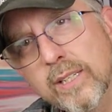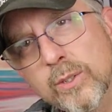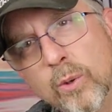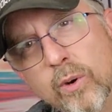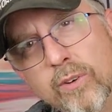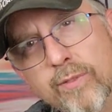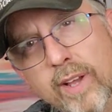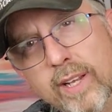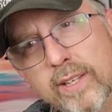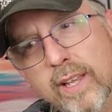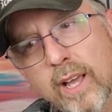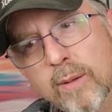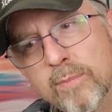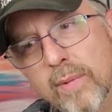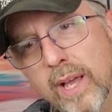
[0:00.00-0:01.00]
torrefied
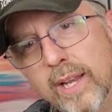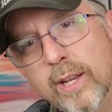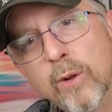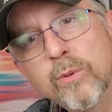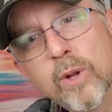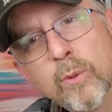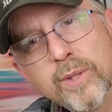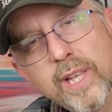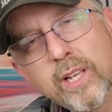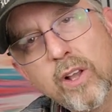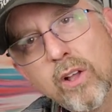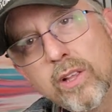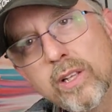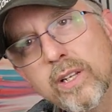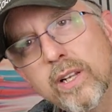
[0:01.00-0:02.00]
top. I don't know what they
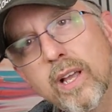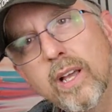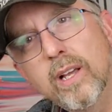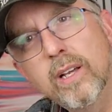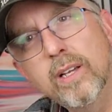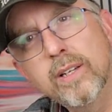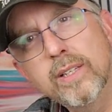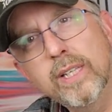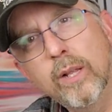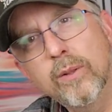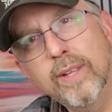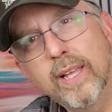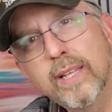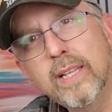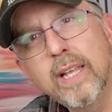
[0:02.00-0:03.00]
call it, you know,
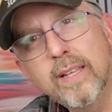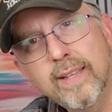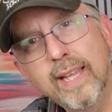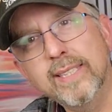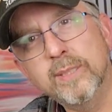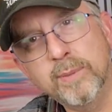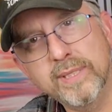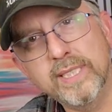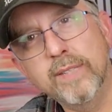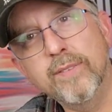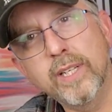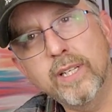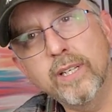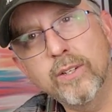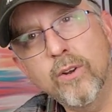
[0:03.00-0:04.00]
that
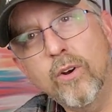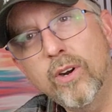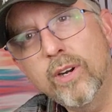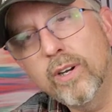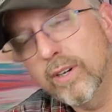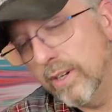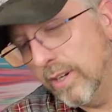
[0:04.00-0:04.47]
specific guitar